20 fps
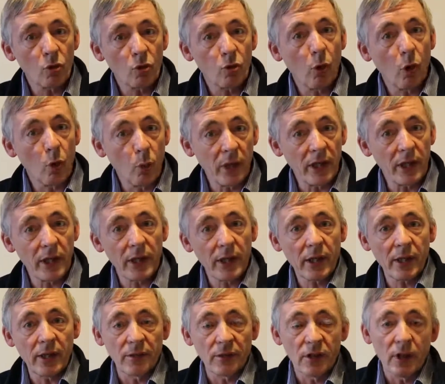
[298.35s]
beyond what we
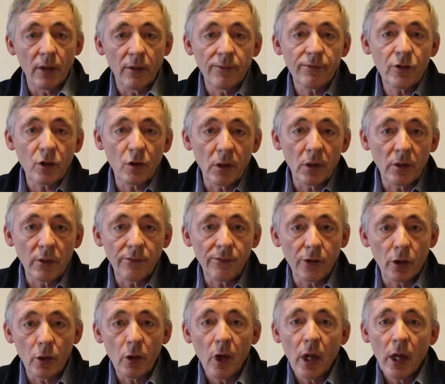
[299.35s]
can give to
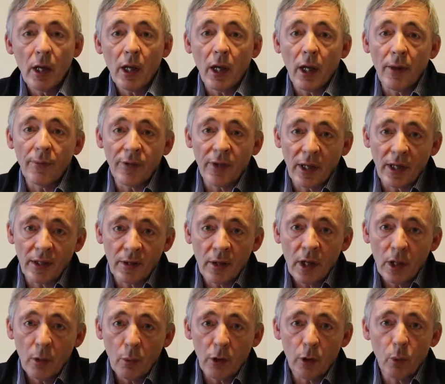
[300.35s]
Millview, then
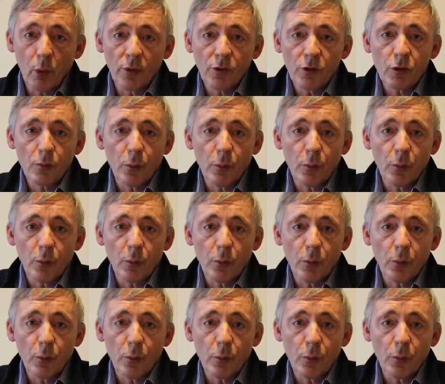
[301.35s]
we'd want to